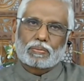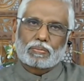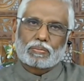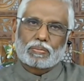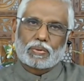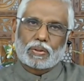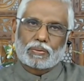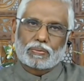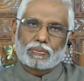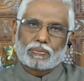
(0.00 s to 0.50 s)

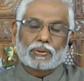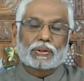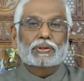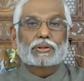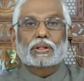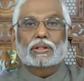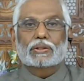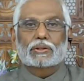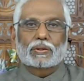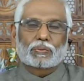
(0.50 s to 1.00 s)
the
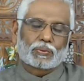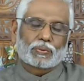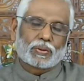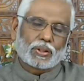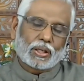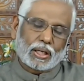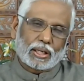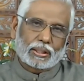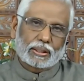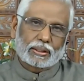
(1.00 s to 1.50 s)
physics of
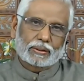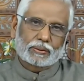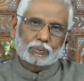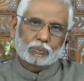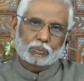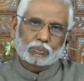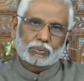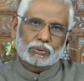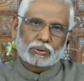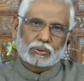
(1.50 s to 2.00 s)
God.
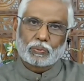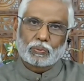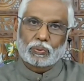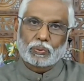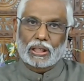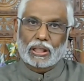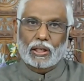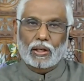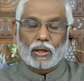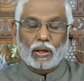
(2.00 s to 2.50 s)
So we
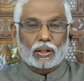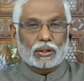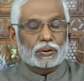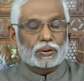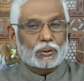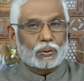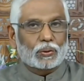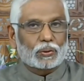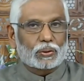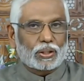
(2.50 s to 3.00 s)
can
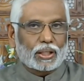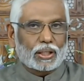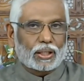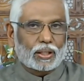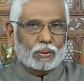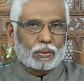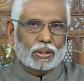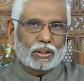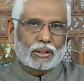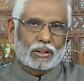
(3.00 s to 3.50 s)
also talk
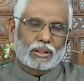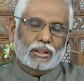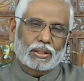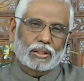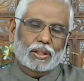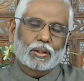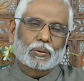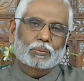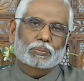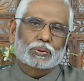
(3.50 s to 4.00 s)
about in
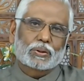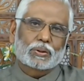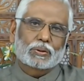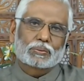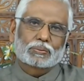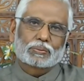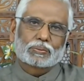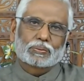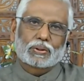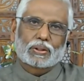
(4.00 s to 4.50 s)
terms
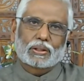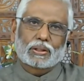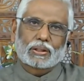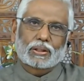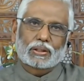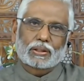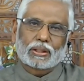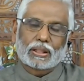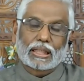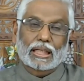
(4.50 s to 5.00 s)
of
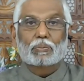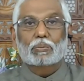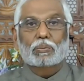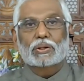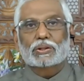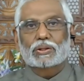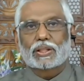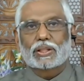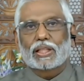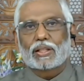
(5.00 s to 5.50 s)
the
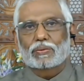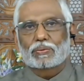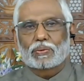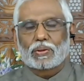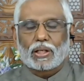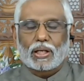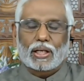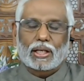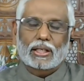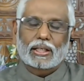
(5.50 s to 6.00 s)
chemistry of
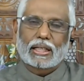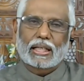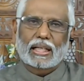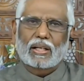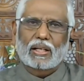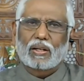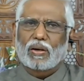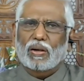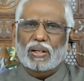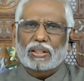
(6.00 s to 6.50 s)
God,
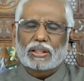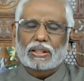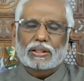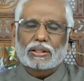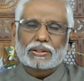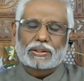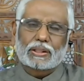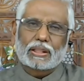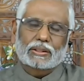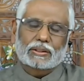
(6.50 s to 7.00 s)
and all
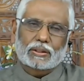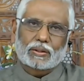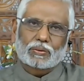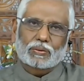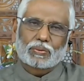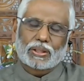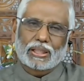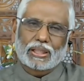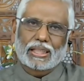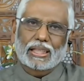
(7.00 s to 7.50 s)
these things are
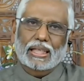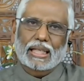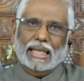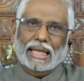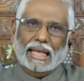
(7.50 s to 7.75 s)
very